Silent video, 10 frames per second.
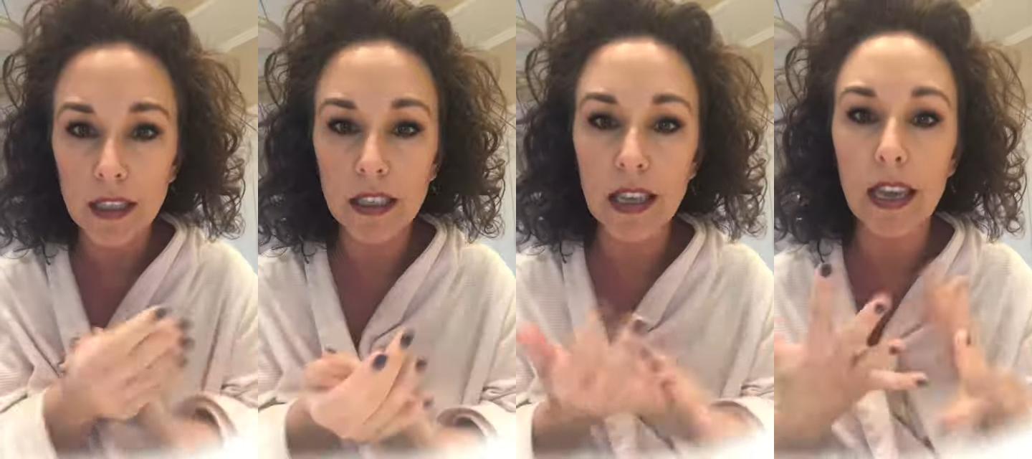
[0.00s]

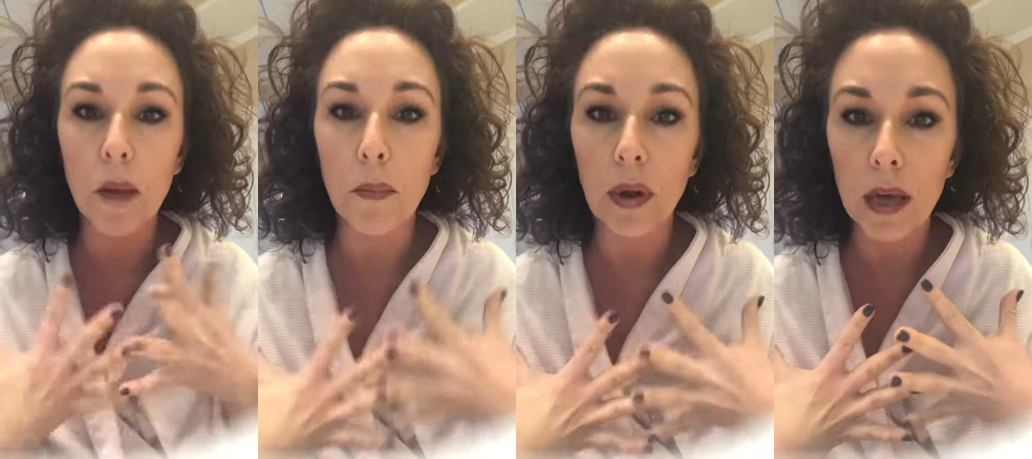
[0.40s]
the skin
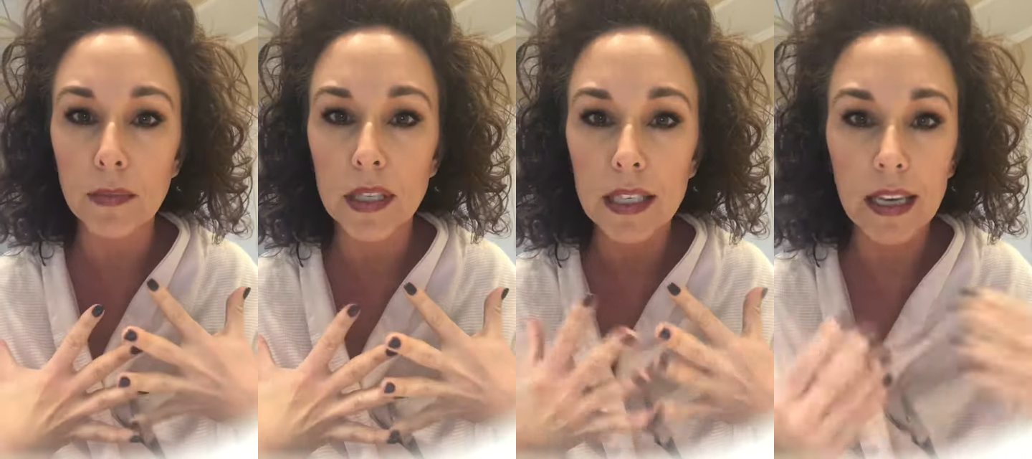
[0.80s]
and
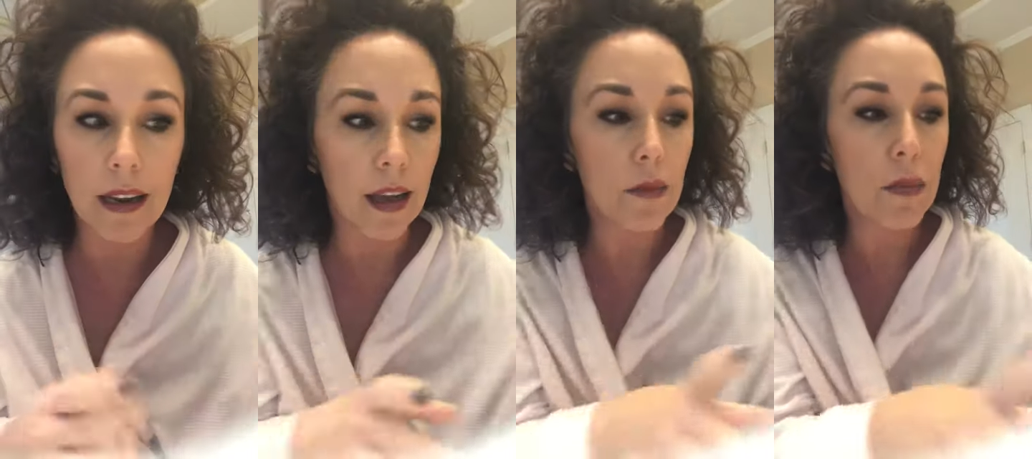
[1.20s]
plumps the skin
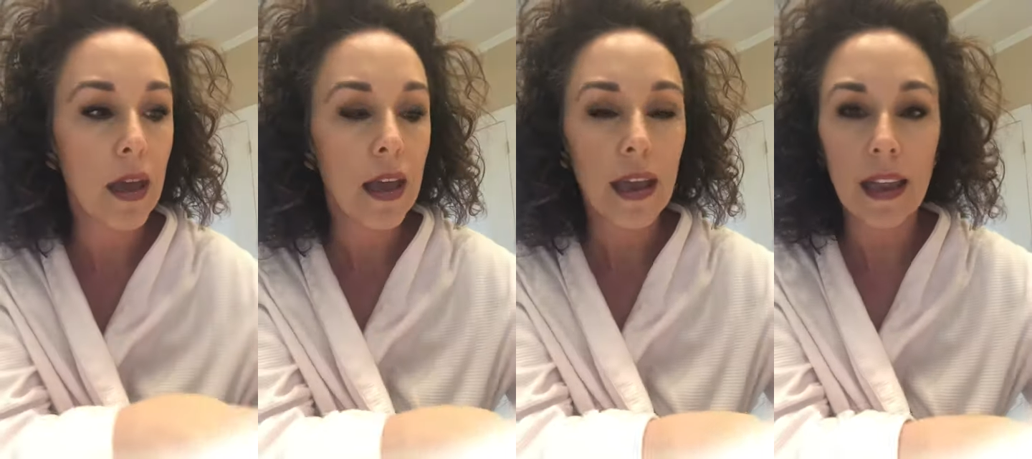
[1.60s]
up.
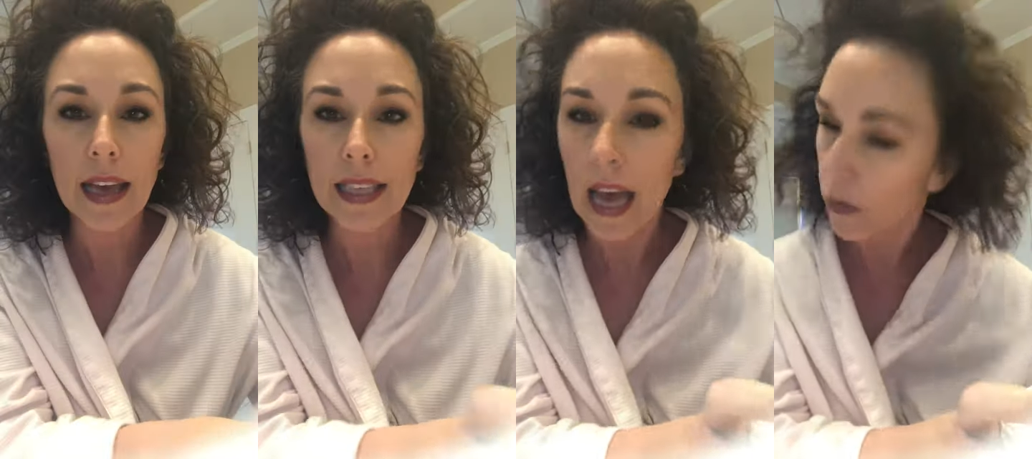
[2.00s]
It
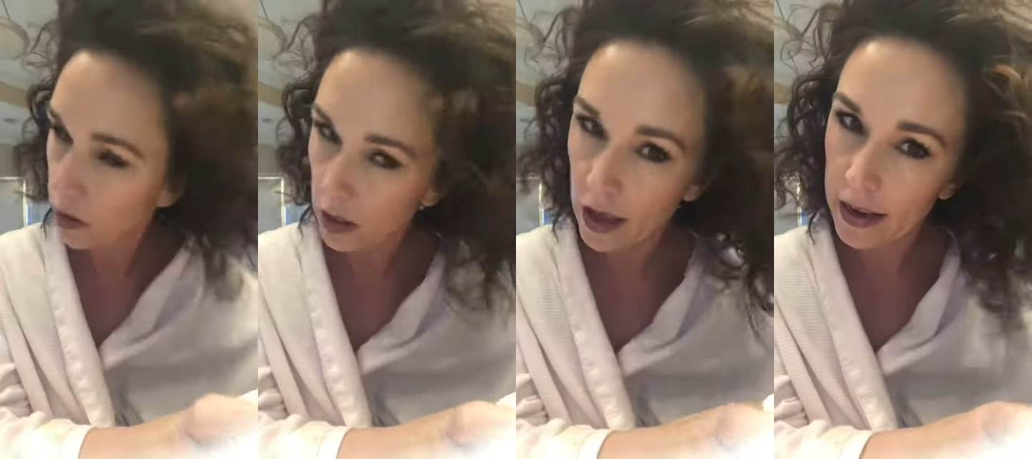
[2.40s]
has
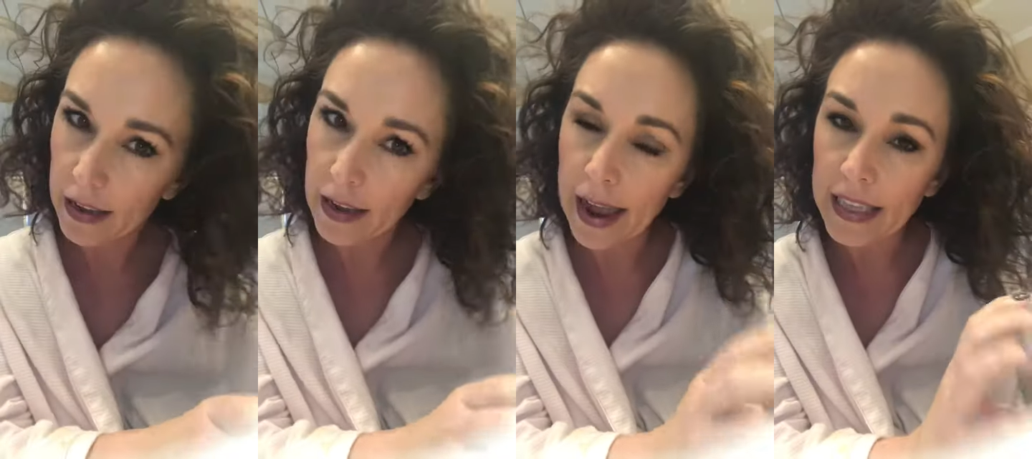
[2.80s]

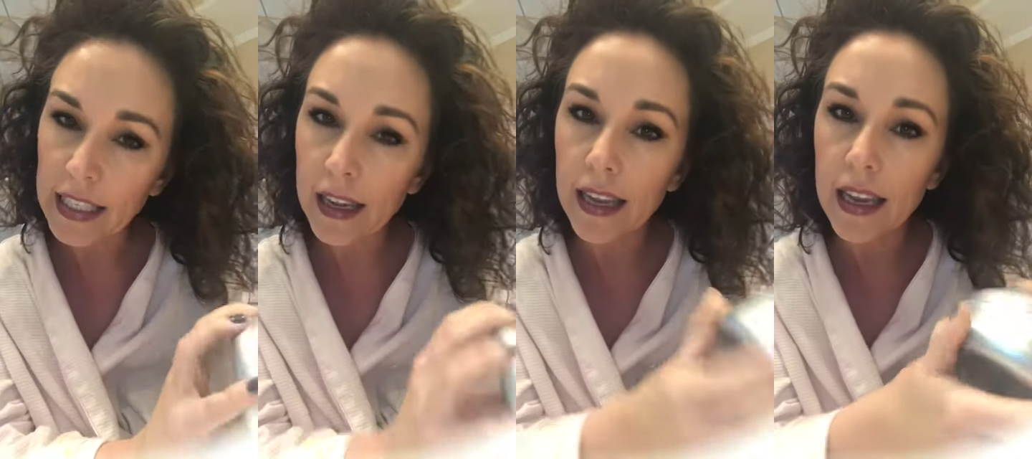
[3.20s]
hyaluronic
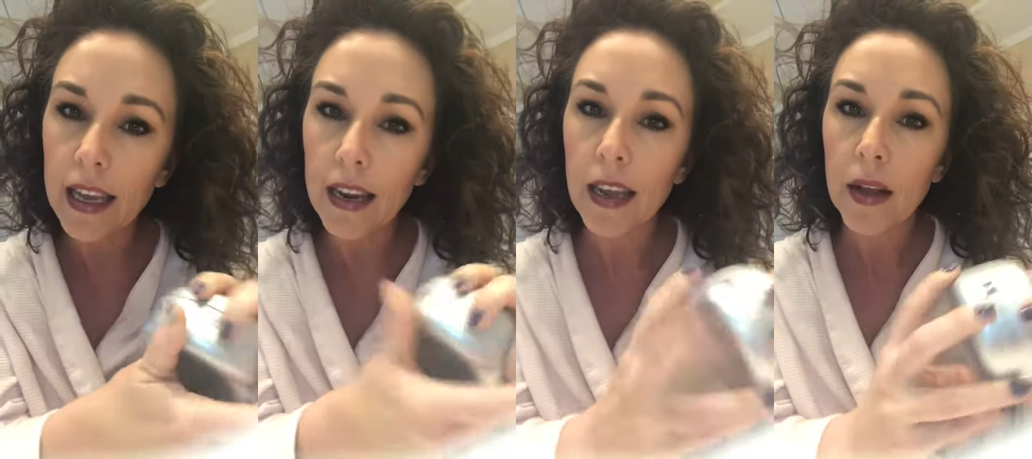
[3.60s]
acid in it,